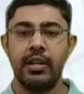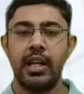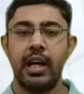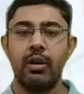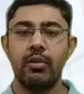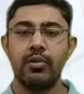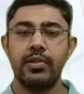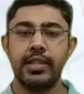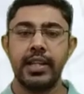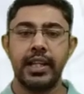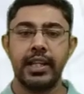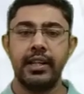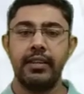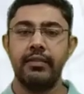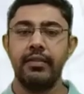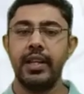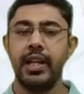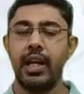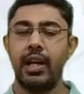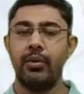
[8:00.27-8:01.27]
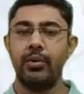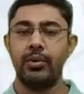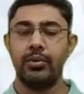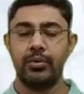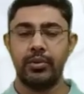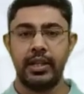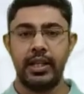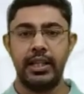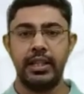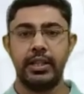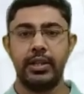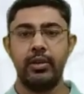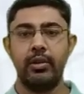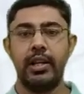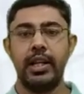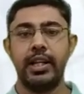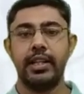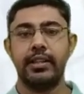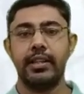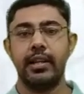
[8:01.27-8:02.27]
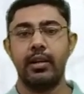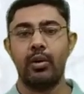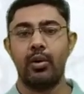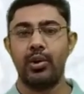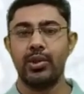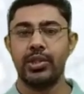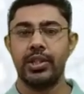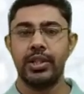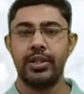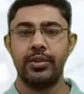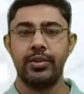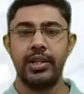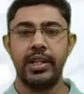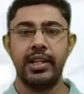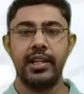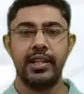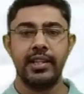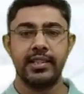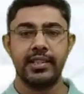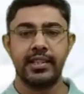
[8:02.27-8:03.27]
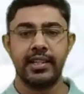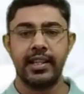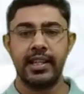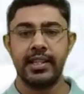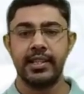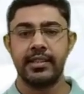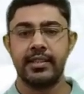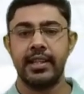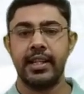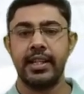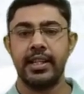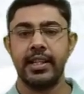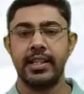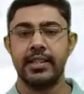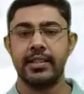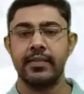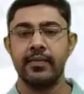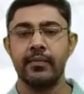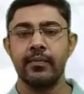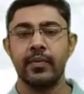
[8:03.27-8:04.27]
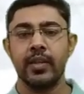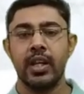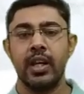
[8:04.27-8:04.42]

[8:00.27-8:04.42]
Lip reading: Now second we have to calculate the longitudinal stress, that is